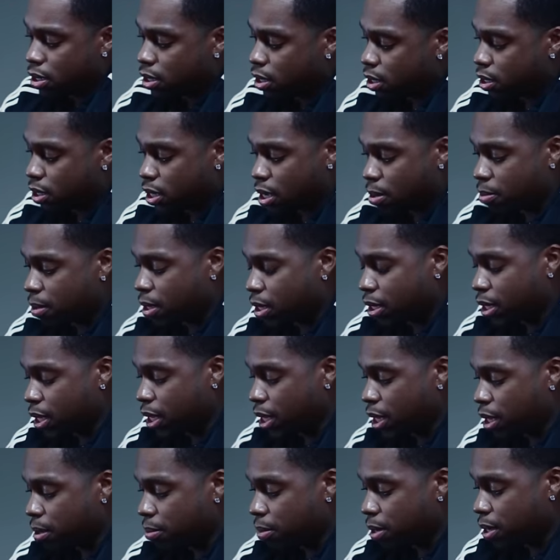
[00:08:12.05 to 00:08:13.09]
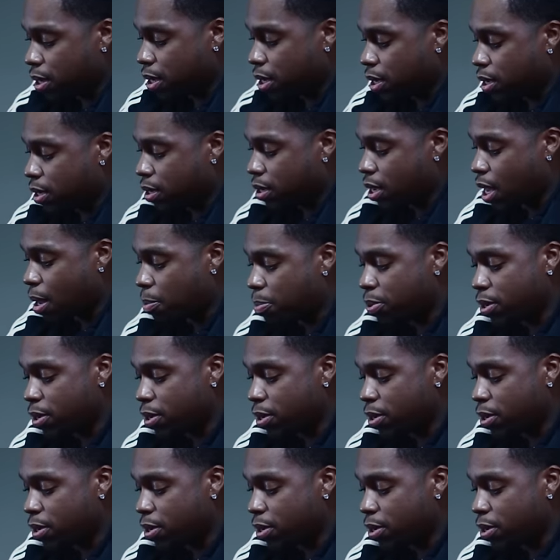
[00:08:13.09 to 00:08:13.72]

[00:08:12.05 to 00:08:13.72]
Just something clean, man. I